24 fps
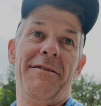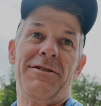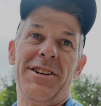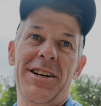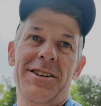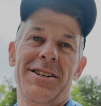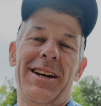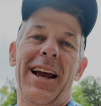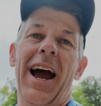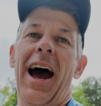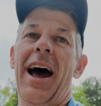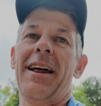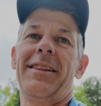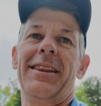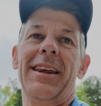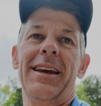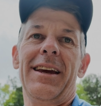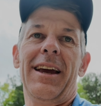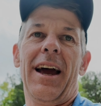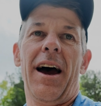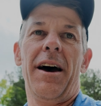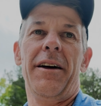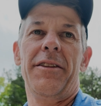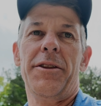I've just got
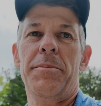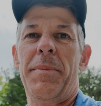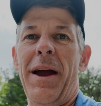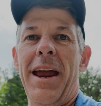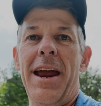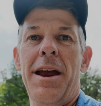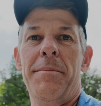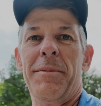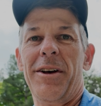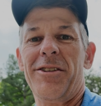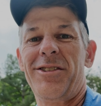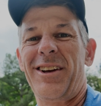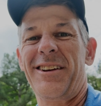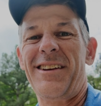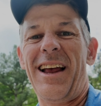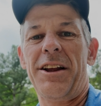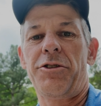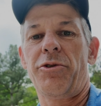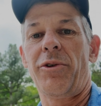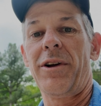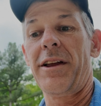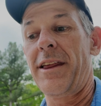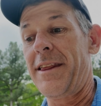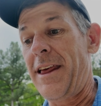the Behemoths, because
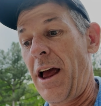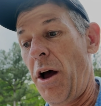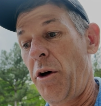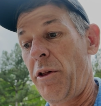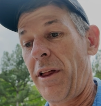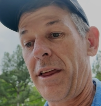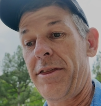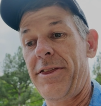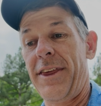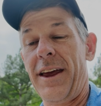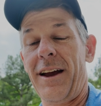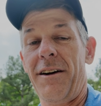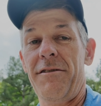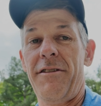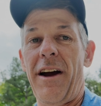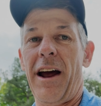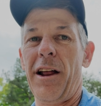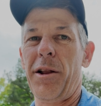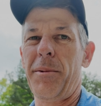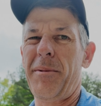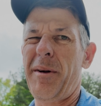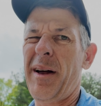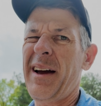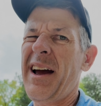that's really the only thing
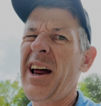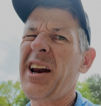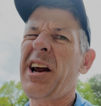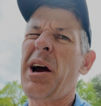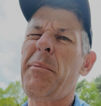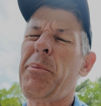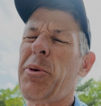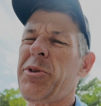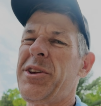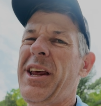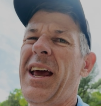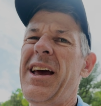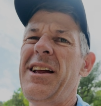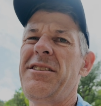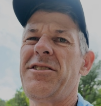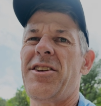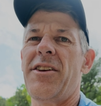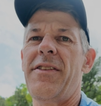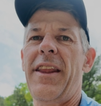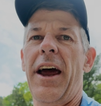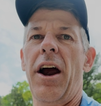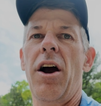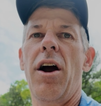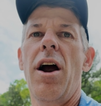available. I got a couple
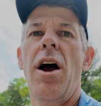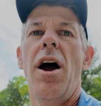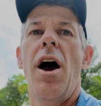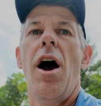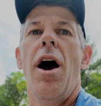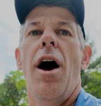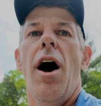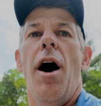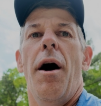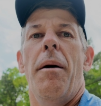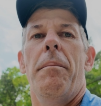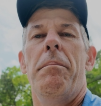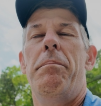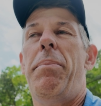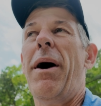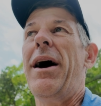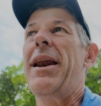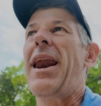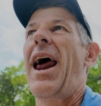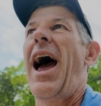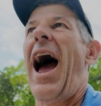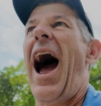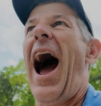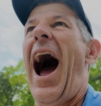10s in there,
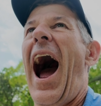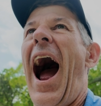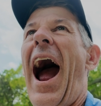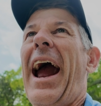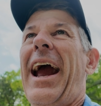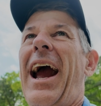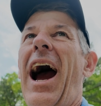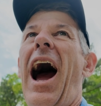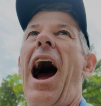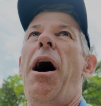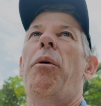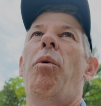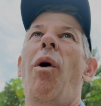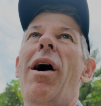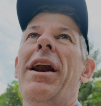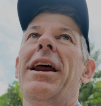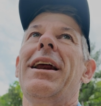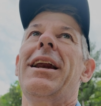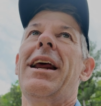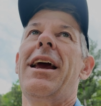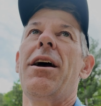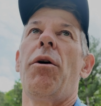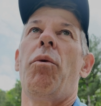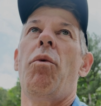but I
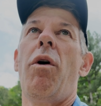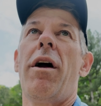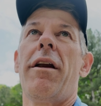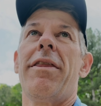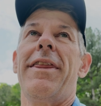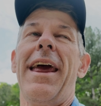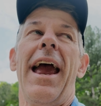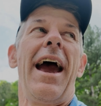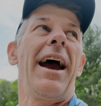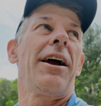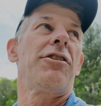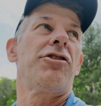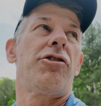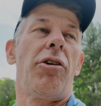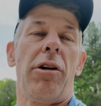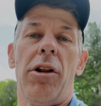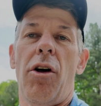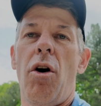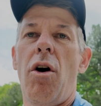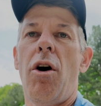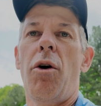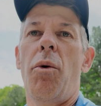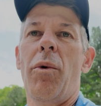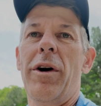wanted to get one of the extra
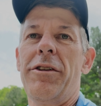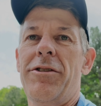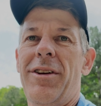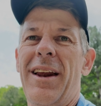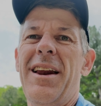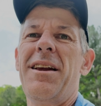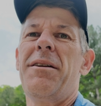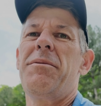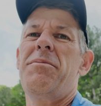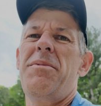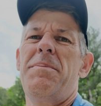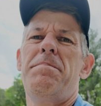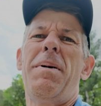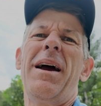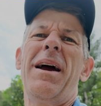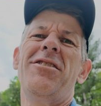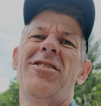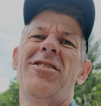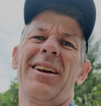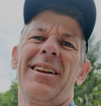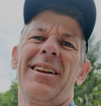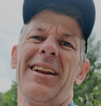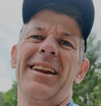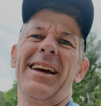long ones. And it
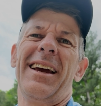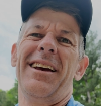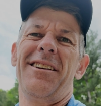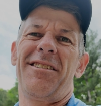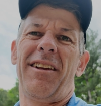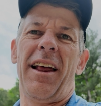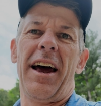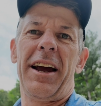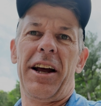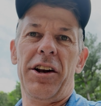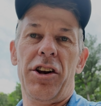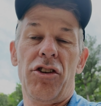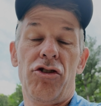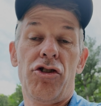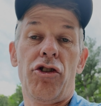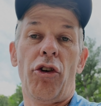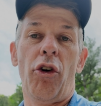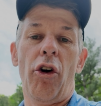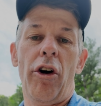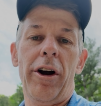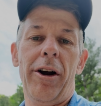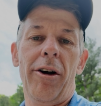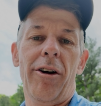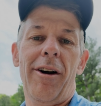basically is like a
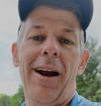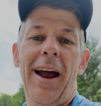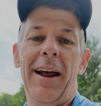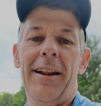destroyer.